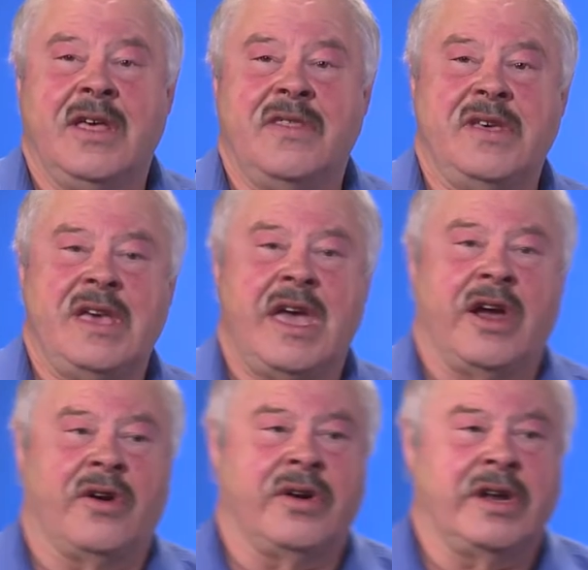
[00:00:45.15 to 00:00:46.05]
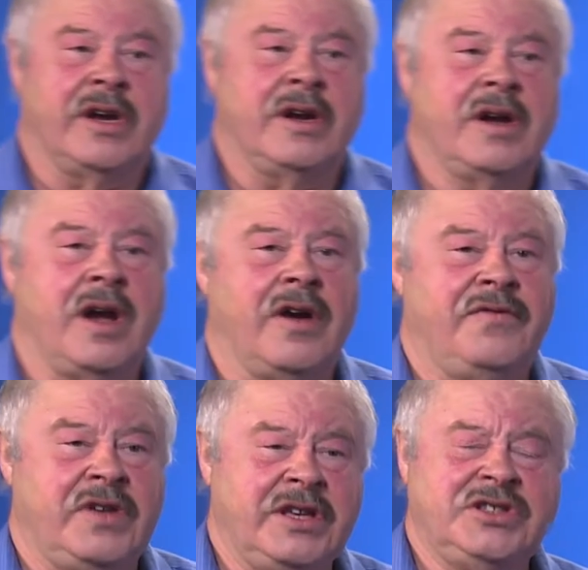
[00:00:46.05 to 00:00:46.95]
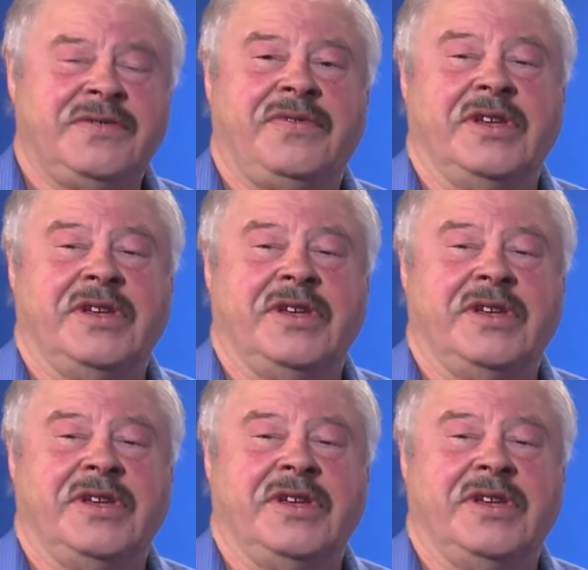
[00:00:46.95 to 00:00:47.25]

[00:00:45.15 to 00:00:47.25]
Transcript: the area of each of